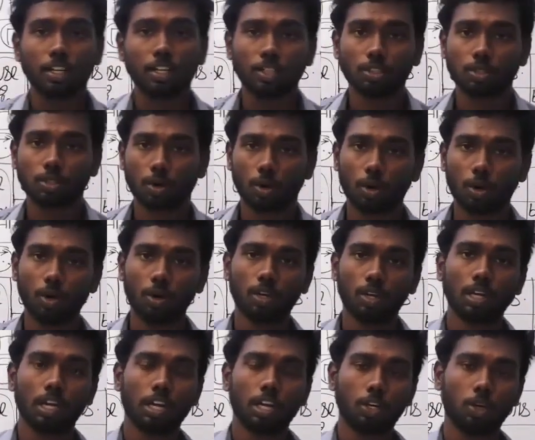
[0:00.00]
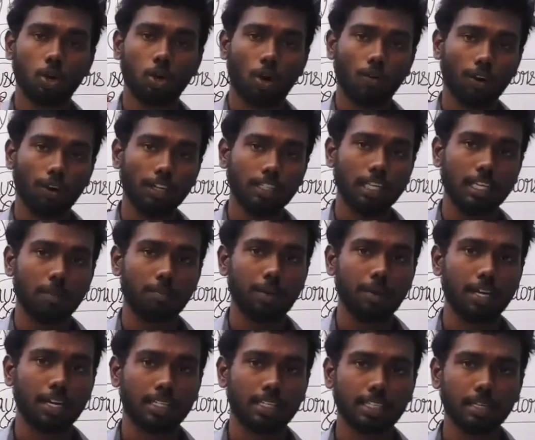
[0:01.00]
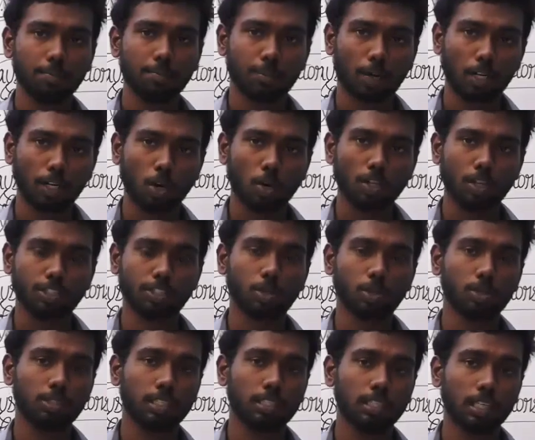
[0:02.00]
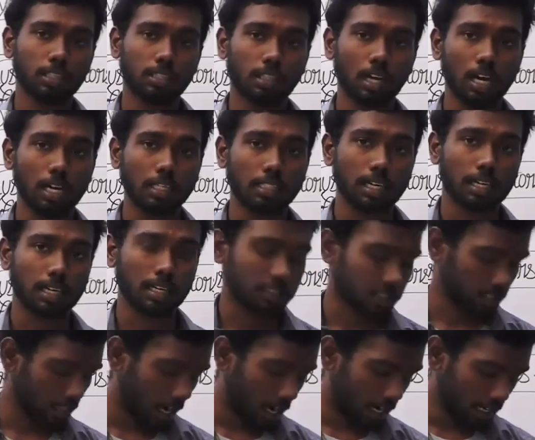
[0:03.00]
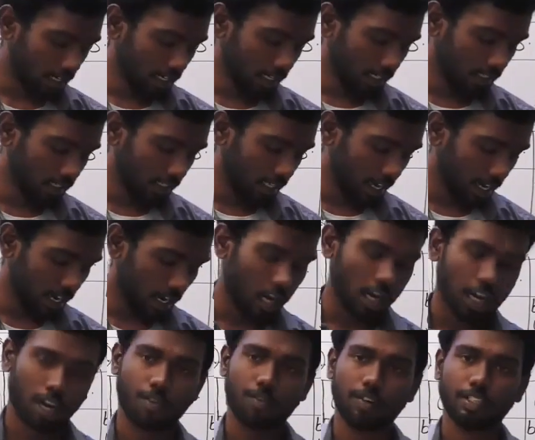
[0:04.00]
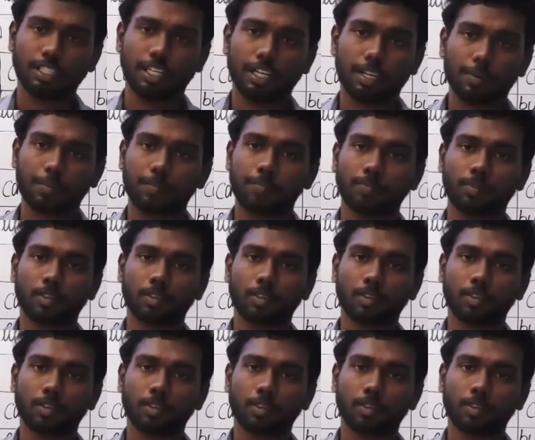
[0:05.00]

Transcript: So to avoid the repetition, pronoun is used in the third sentence, and they are questioning.